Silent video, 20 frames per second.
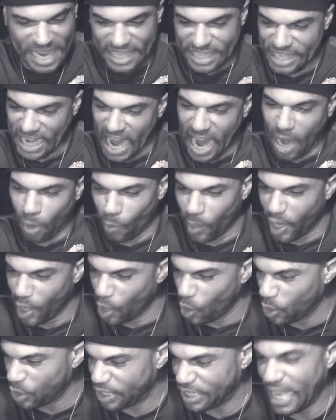and John
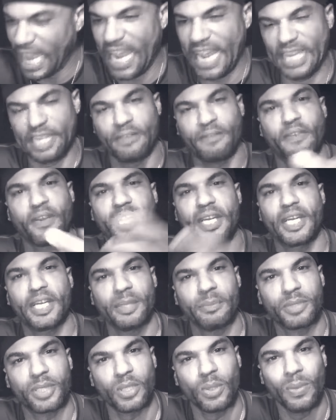Real on stage in front of
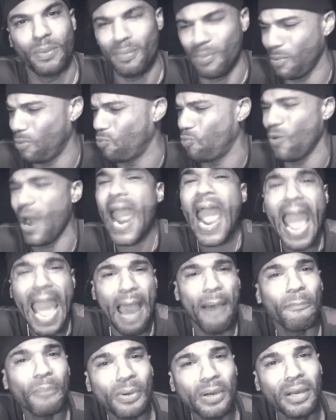them two.
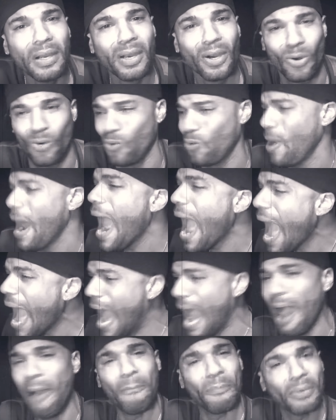Rap,
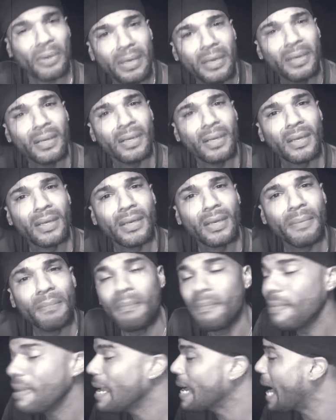rap,
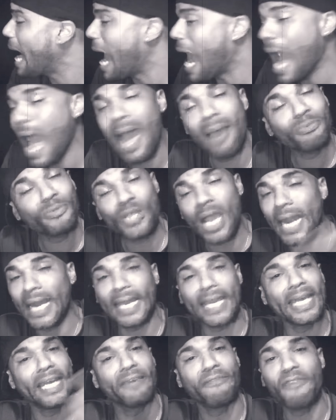nigga. I'm trying
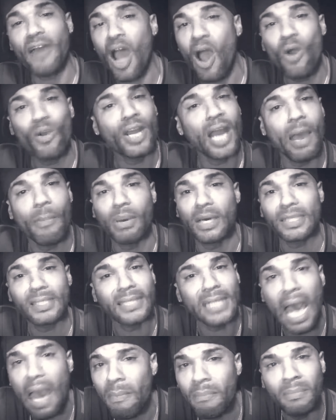to get a phone number or
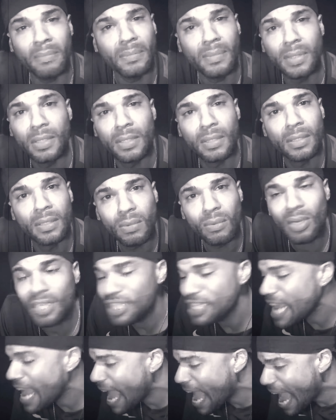something.
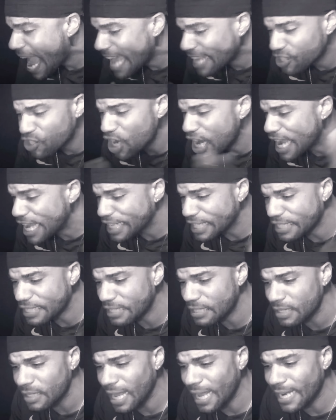What's your
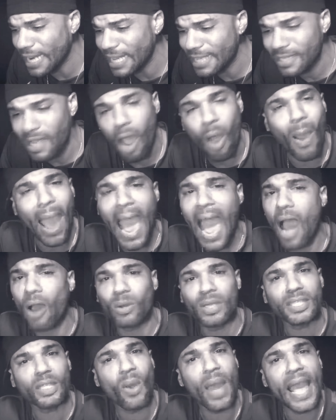address? Like, let's go
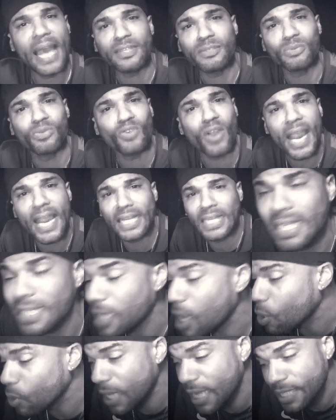out. Let's go have some drink. Let's
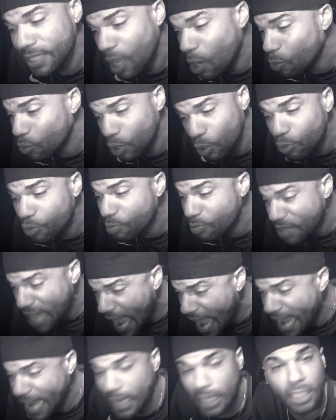go. Let's go do some
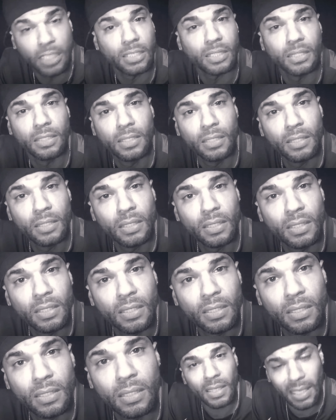things.
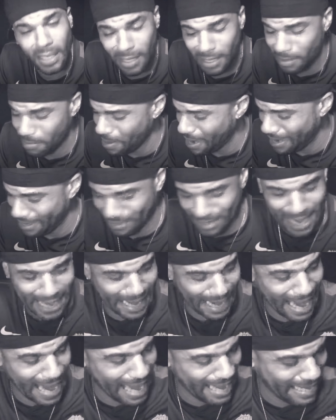Ain't anybody trying
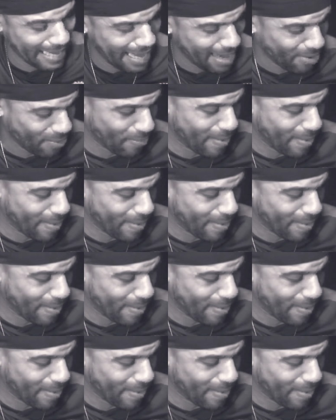to goddamn